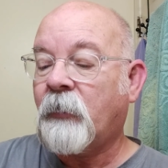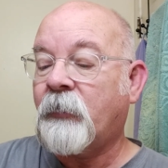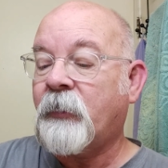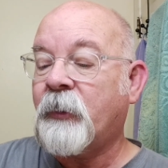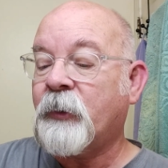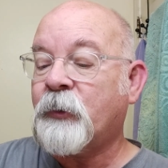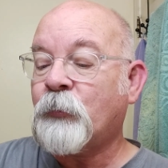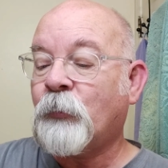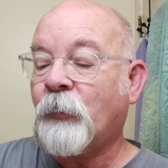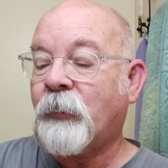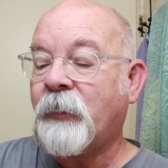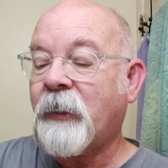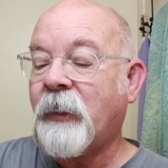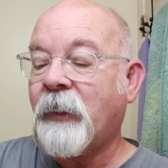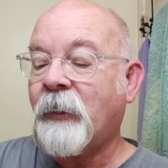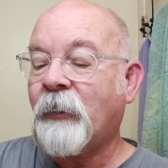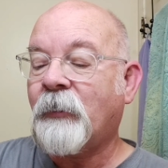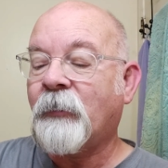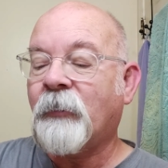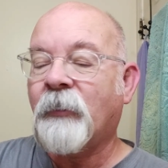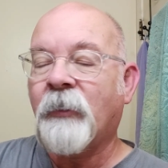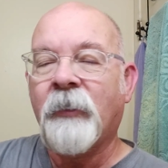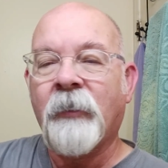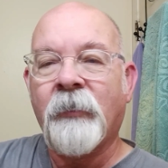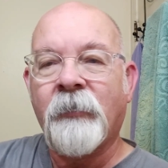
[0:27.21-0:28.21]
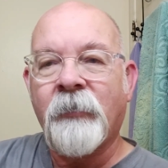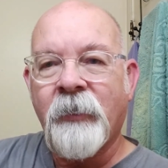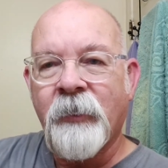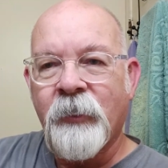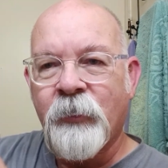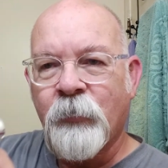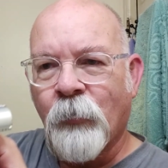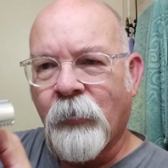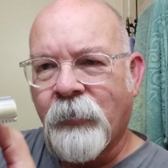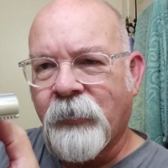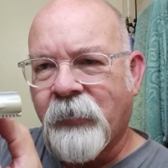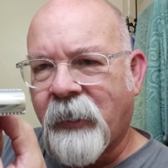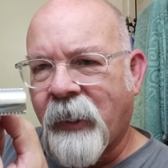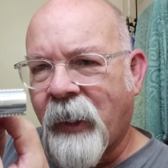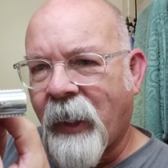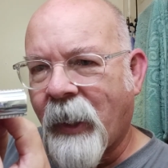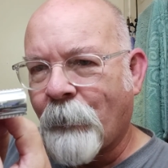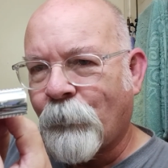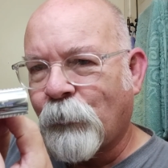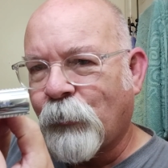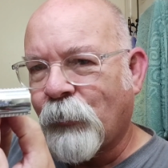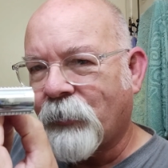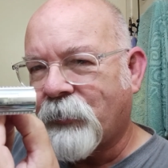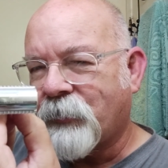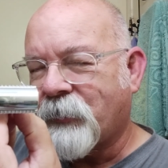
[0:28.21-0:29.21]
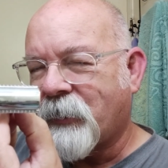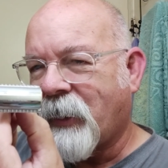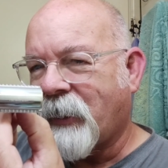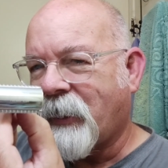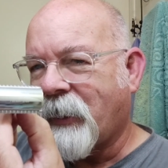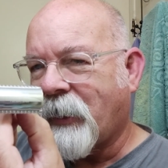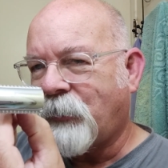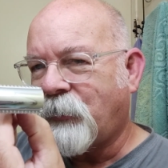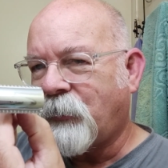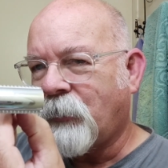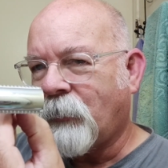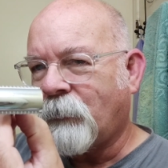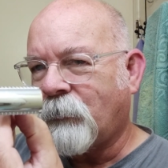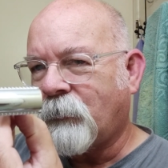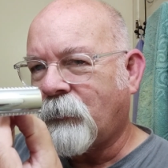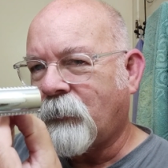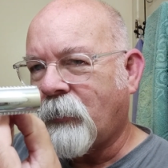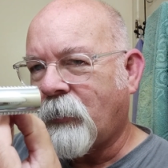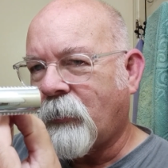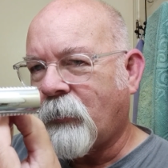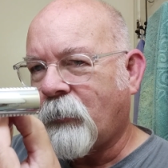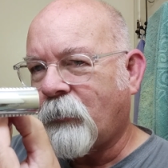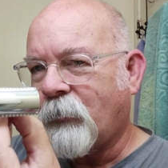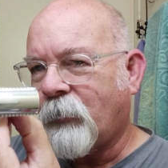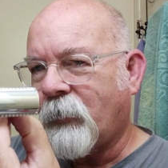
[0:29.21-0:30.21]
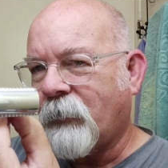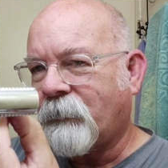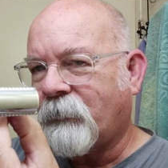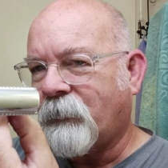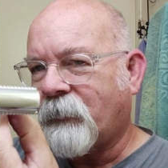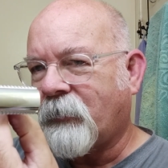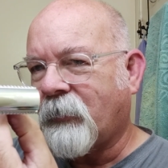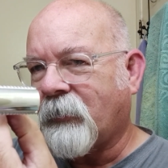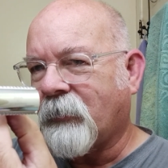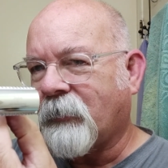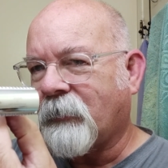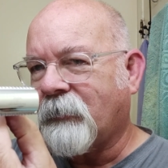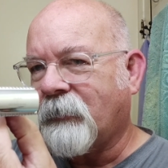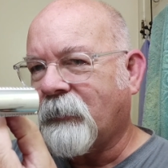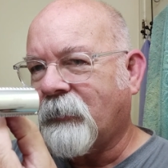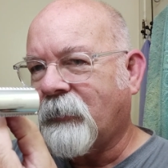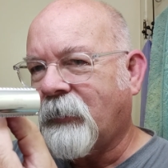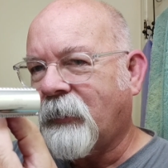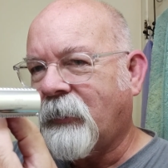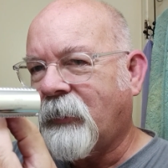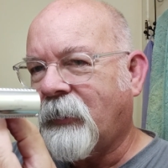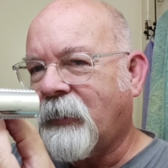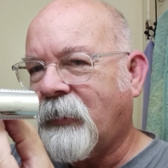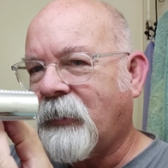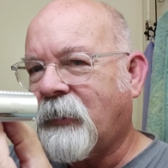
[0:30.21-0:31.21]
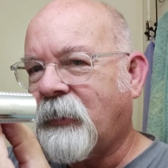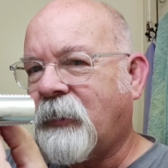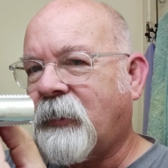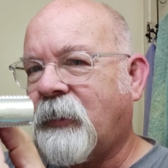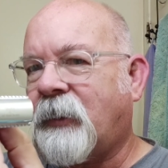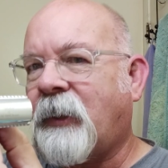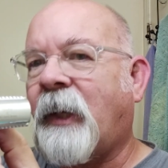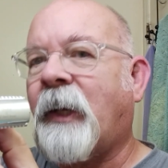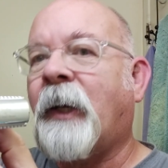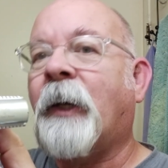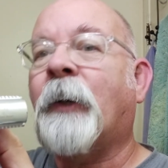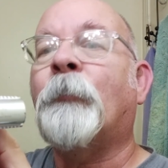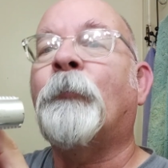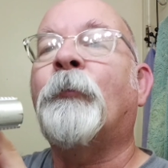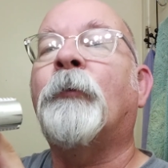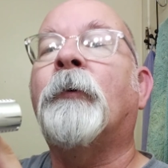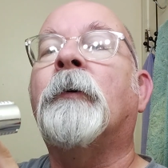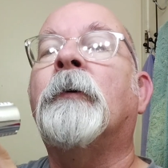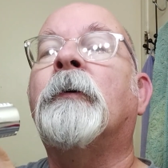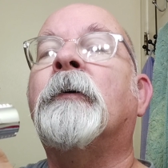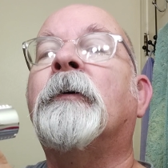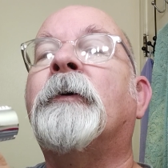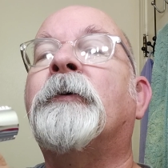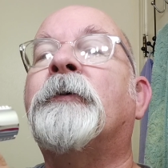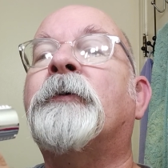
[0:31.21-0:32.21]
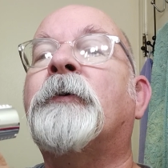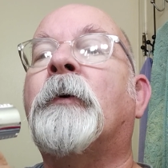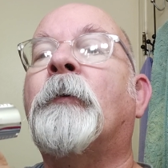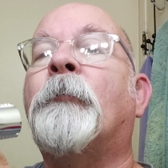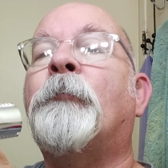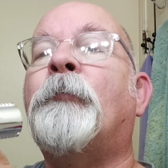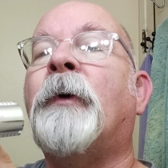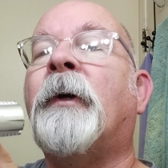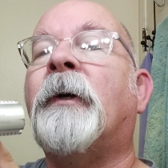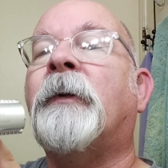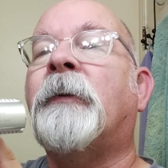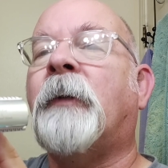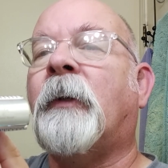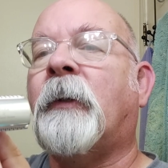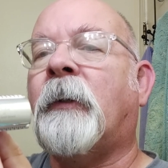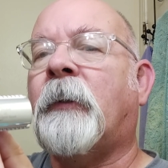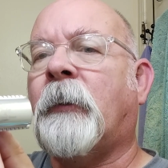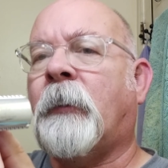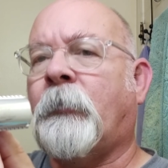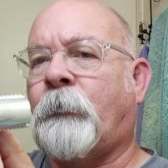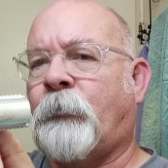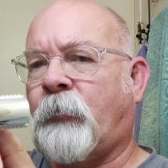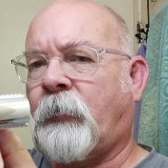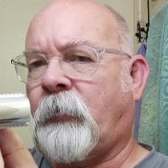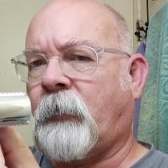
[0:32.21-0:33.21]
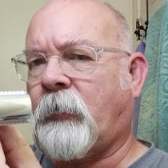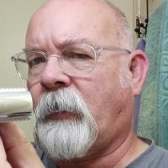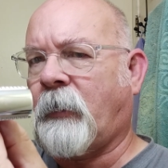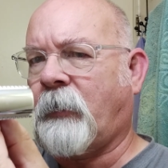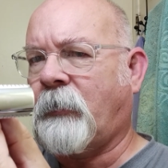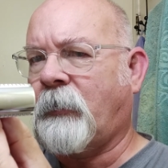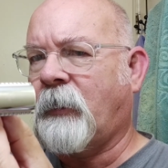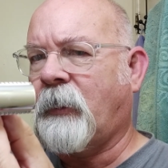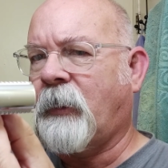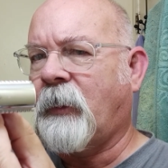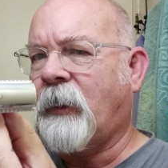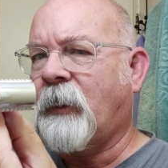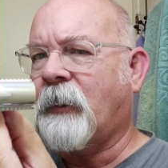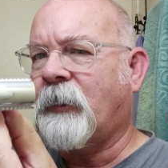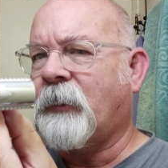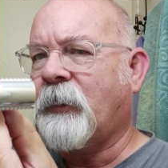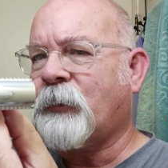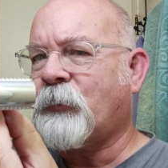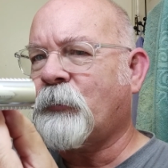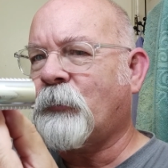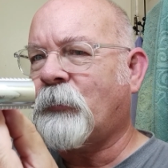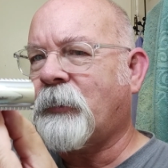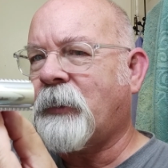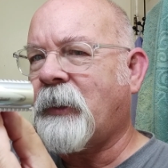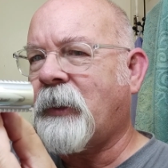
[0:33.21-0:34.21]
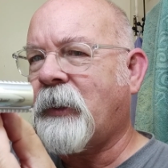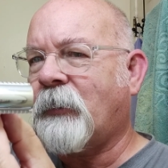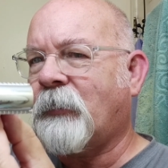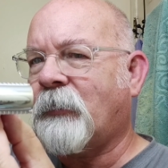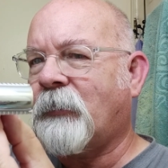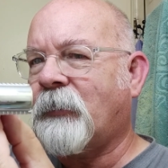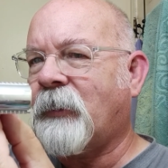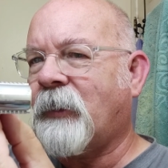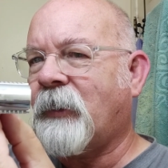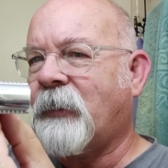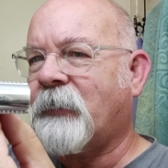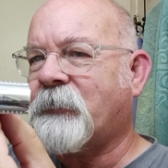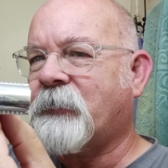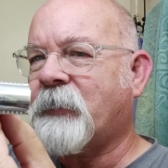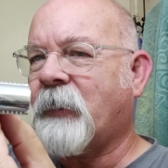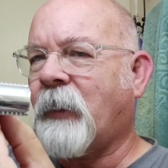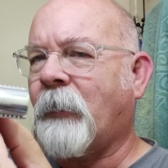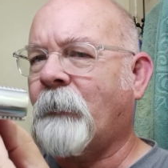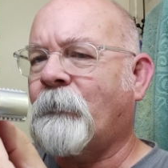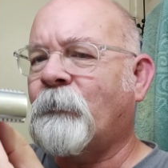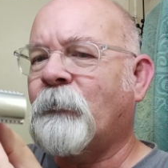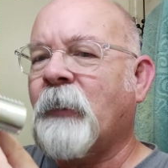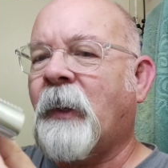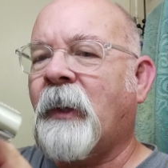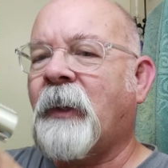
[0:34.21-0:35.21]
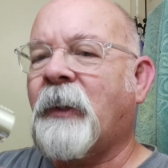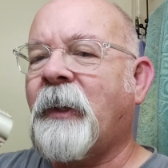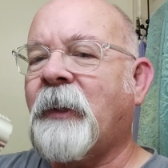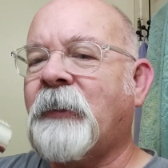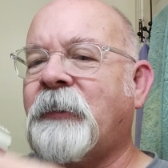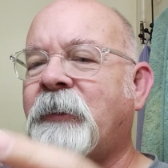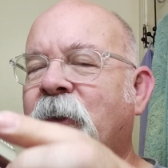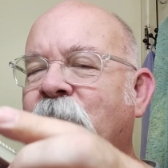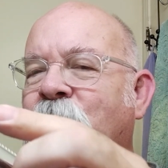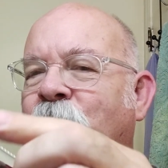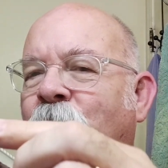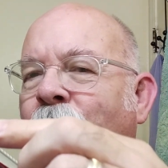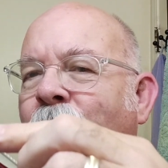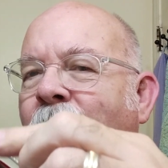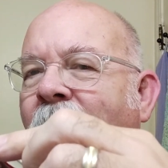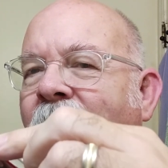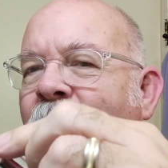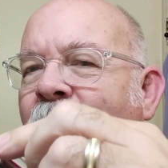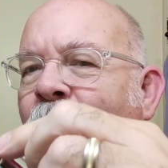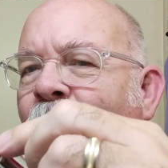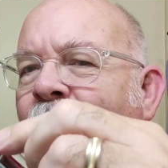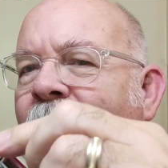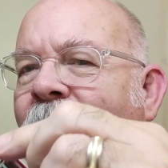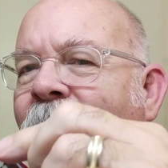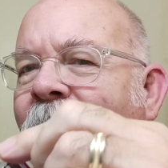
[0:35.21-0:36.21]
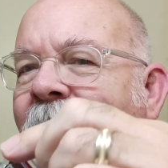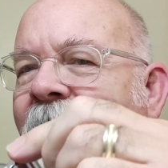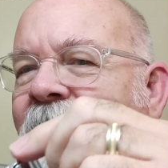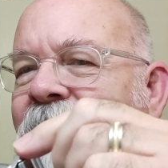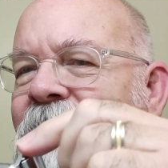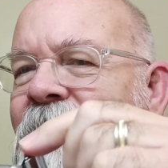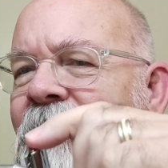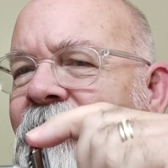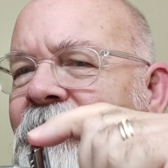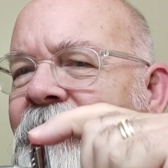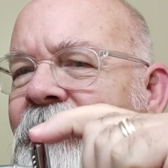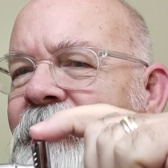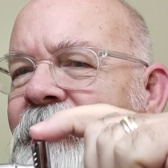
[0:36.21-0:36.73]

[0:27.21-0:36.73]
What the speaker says: This one here. This is what the cap looks like. I don't know with the camera is going to pick that up or not. This one here is got this one by the way of accident.